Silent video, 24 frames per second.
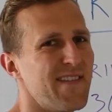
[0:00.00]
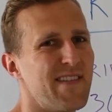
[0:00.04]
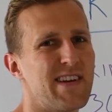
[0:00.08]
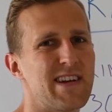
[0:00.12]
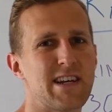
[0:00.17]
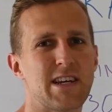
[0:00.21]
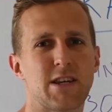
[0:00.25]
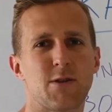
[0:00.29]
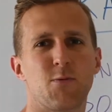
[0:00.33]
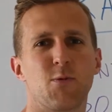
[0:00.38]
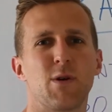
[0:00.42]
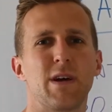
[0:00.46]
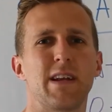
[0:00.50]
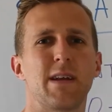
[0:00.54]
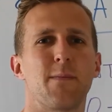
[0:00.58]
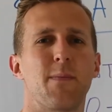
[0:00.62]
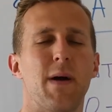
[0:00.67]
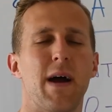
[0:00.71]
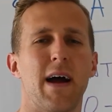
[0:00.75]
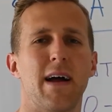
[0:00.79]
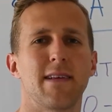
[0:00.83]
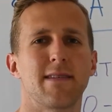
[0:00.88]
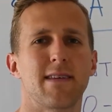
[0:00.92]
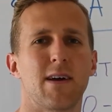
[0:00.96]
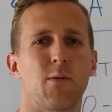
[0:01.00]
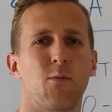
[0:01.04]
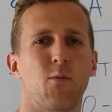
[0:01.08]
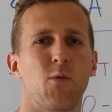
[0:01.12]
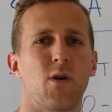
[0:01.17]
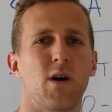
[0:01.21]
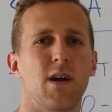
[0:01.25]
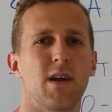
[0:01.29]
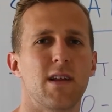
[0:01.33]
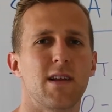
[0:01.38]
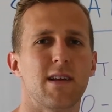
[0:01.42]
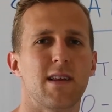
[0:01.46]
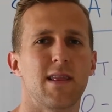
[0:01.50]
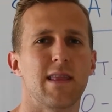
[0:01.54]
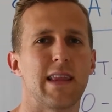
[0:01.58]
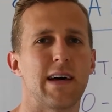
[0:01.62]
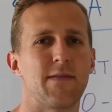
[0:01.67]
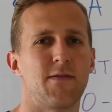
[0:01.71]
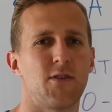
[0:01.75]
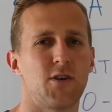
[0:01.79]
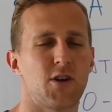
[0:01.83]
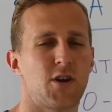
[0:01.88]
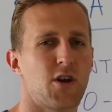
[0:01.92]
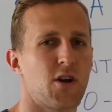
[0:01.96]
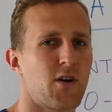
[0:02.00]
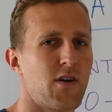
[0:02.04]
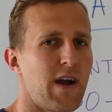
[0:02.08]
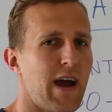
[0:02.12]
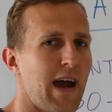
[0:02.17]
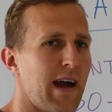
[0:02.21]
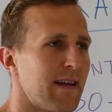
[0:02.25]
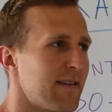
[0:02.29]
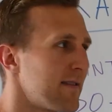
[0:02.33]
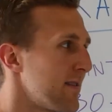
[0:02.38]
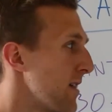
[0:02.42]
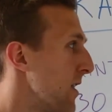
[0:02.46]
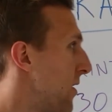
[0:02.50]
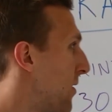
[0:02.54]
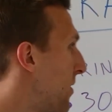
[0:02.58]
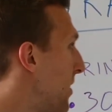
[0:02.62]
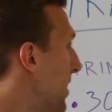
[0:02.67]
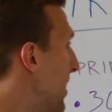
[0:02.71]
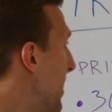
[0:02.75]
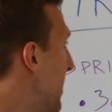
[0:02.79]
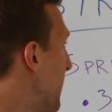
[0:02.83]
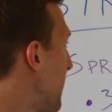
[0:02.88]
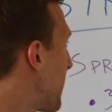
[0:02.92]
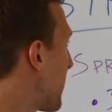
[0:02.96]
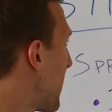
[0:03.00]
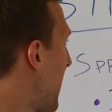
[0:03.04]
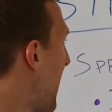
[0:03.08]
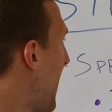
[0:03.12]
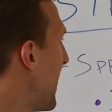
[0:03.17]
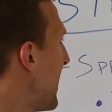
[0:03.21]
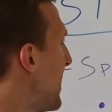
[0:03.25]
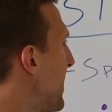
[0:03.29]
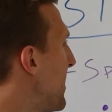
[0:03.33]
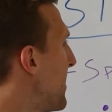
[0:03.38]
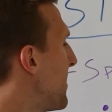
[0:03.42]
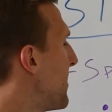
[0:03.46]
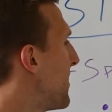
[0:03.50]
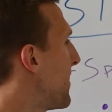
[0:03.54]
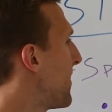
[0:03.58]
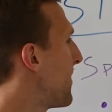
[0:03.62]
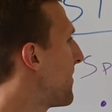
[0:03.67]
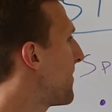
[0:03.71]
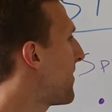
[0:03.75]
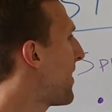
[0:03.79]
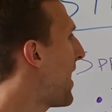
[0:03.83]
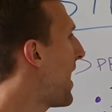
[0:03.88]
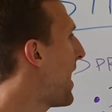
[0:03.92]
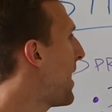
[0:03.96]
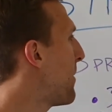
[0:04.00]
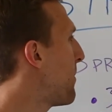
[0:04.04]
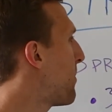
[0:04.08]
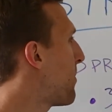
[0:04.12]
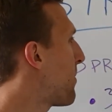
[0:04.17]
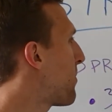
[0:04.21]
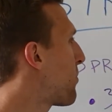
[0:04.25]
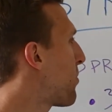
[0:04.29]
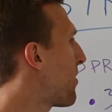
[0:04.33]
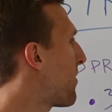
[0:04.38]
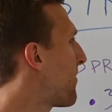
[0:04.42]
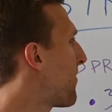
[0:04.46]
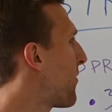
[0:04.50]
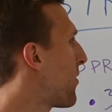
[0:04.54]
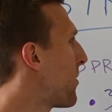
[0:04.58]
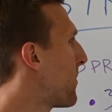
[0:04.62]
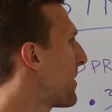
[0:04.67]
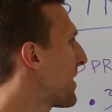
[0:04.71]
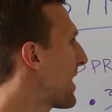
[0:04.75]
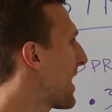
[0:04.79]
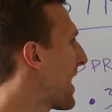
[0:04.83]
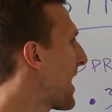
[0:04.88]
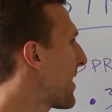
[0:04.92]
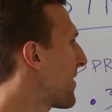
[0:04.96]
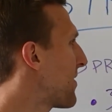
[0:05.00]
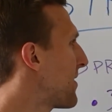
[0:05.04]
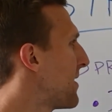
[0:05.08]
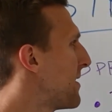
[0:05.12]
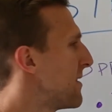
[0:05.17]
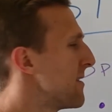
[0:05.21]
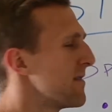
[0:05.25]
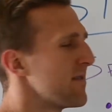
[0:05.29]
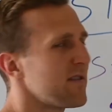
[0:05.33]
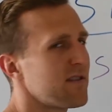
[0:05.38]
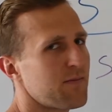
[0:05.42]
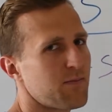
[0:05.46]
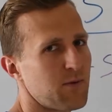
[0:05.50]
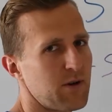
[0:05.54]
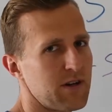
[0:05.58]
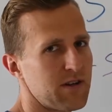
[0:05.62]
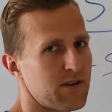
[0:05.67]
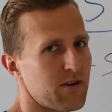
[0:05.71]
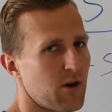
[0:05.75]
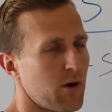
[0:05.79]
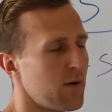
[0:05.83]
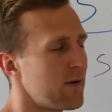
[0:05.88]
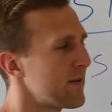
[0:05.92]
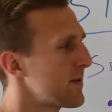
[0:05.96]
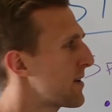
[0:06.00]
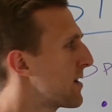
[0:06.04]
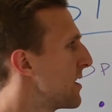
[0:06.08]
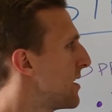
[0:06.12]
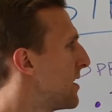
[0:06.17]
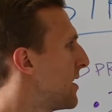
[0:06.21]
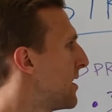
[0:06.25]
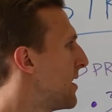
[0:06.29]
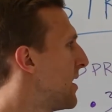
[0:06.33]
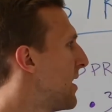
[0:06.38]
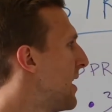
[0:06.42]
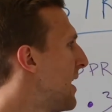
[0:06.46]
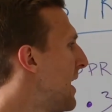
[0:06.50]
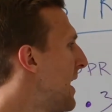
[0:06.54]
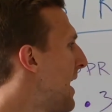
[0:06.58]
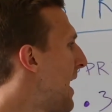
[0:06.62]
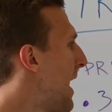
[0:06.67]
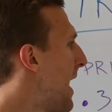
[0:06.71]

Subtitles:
It just really depends on what level you're at. So if you're a high performing athlete, sprints are always good.